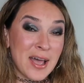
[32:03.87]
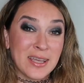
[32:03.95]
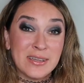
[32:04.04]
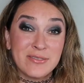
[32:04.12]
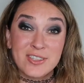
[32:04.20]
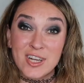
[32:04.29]
I
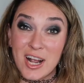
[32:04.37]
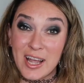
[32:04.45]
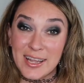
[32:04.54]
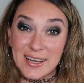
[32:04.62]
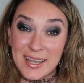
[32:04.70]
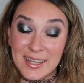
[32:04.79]
have
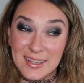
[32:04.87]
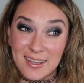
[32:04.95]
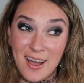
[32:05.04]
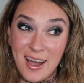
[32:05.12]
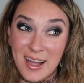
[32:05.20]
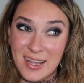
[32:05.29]
tried a
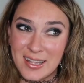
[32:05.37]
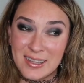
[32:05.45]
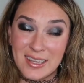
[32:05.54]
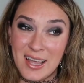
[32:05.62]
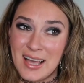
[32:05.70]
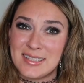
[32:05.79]
lot in
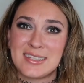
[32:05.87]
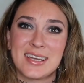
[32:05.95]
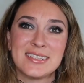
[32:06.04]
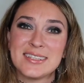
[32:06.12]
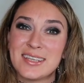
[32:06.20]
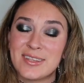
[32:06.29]
the last,
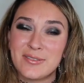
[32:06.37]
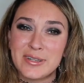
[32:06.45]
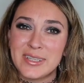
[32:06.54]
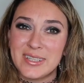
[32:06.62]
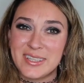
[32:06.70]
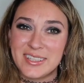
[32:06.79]
I'd say,
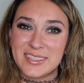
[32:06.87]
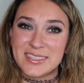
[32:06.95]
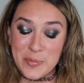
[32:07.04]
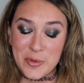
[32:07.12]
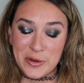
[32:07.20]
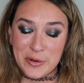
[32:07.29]
three years,
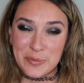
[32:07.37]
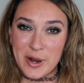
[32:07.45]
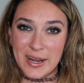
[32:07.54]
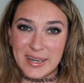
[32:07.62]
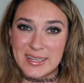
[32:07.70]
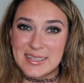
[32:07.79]
Moira
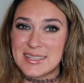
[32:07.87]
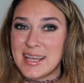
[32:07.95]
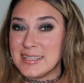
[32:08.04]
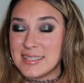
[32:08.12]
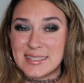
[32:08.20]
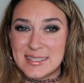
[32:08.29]
products
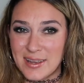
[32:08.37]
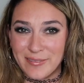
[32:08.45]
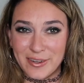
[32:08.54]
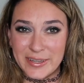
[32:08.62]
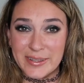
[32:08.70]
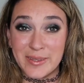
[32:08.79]
and
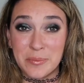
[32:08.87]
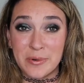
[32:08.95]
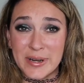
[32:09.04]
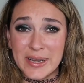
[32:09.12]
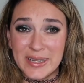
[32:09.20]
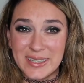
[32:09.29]
discovering the
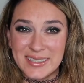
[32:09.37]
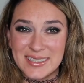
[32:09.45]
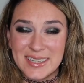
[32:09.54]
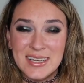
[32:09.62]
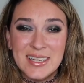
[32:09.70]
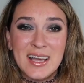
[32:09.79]
brand.
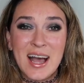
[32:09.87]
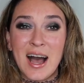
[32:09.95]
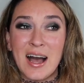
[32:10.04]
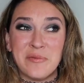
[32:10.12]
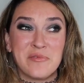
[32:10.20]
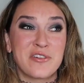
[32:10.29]

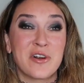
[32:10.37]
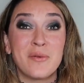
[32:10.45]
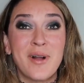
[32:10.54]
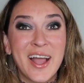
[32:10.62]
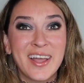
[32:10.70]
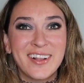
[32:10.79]
Um, for a
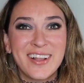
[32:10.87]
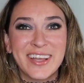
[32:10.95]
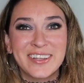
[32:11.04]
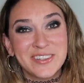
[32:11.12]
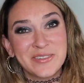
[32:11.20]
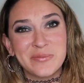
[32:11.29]
while, I
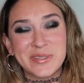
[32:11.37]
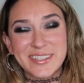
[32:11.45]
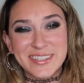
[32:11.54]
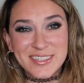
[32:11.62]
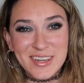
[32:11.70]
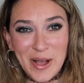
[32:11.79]
couldn't be
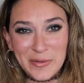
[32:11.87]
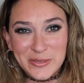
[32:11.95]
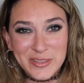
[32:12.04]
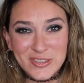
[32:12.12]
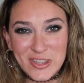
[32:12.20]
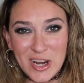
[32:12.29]
stopped
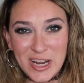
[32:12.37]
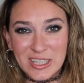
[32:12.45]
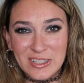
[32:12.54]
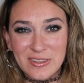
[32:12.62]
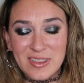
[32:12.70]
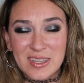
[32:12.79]
with trying
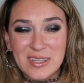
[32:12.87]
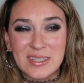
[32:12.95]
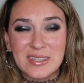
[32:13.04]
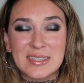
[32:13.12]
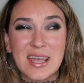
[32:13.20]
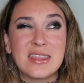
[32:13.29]
new
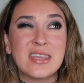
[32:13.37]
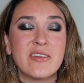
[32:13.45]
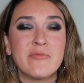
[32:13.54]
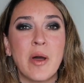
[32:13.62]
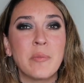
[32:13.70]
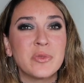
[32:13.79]
things. I think
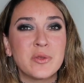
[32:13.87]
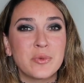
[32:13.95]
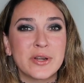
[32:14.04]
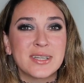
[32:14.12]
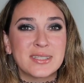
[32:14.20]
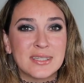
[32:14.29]
I've pumped the
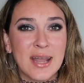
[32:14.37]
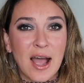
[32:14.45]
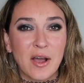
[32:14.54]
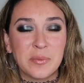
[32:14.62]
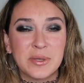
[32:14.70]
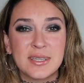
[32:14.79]
brakes
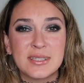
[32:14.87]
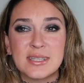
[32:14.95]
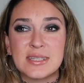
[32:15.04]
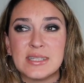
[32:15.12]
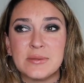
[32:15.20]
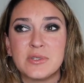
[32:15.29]
now because
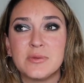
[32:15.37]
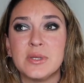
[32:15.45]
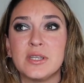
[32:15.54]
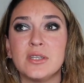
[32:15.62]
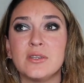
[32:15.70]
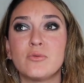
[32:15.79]
they seem to
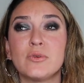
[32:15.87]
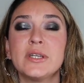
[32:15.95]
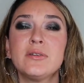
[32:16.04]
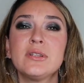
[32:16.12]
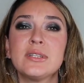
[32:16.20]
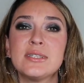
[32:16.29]
be
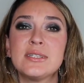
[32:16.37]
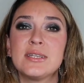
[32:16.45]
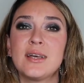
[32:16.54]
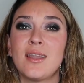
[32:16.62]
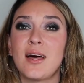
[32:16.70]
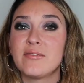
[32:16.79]
re releasing
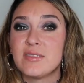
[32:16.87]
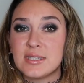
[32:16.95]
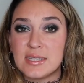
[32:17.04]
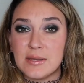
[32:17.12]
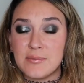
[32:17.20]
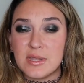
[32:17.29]
a lot of the
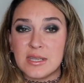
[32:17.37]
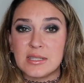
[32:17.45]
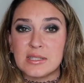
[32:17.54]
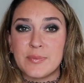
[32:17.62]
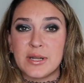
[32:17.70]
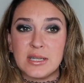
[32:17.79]
same
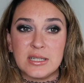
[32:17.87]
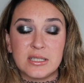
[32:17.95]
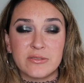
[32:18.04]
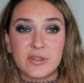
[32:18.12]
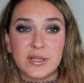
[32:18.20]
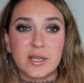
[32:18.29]
things, but in a
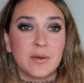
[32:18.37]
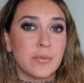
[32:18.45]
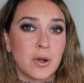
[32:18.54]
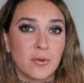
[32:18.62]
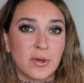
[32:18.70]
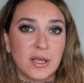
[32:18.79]
different
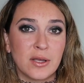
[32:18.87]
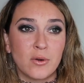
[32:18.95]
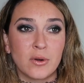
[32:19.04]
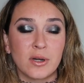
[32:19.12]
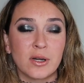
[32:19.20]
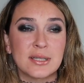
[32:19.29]
component
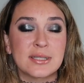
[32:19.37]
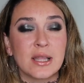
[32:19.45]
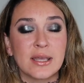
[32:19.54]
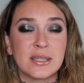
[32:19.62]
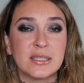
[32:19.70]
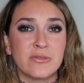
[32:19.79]
or a
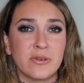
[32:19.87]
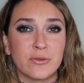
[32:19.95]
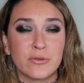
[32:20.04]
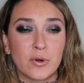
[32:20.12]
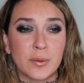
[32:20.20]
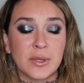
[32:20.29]
slightly different
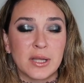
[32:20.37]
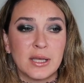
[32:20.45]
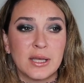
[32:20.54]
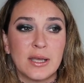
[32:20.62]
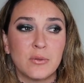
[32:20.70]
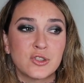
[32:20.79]

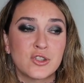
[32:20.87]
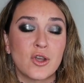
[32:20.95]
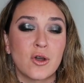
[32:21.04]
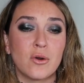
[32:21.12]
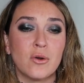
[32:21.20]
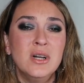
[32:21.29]
formula.
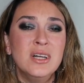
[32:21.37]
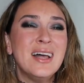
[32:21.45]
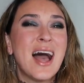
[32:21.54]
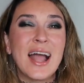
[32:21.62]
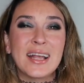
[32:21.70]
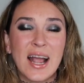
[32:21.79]
So
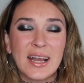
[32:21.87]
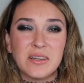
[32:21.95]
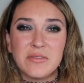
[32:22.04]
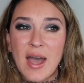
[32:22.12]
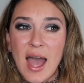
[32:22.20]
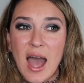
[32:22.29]
I kind
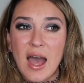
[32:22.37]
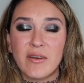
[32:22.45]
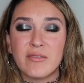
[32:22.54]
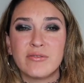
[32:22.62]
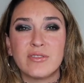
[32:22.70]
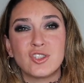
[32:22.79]
of
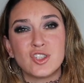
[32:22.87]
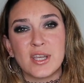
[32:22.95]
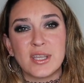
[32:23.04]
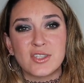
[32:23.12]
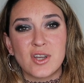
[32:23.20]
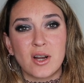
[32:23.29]
have the
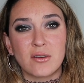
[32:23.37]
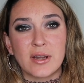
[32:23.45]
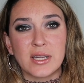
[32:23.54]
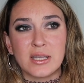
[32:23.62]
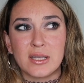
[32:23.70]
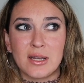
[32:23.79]
shades
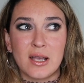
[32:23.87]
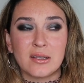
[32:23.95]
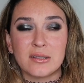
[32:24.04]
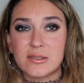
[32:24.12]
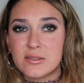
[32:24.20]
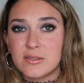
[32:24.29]
already in at
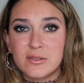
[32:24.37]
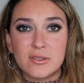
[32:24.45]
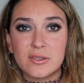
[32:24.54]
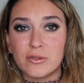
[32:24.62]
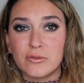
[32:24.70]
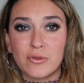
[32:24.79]
least
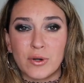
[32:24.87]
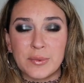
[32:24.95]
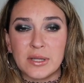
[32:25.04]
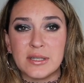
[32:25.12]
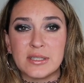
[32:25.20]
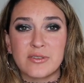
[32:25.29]
two
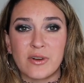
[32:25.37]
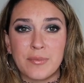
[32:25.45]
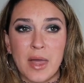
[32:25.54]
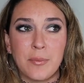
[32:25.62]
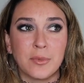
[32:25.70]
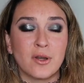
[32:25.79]
formulas from
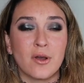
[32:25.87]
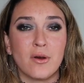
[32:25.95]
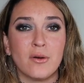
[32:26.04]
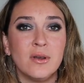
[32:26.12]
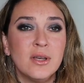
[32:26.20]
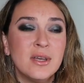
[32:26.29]
them, you
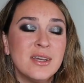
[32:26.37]
know?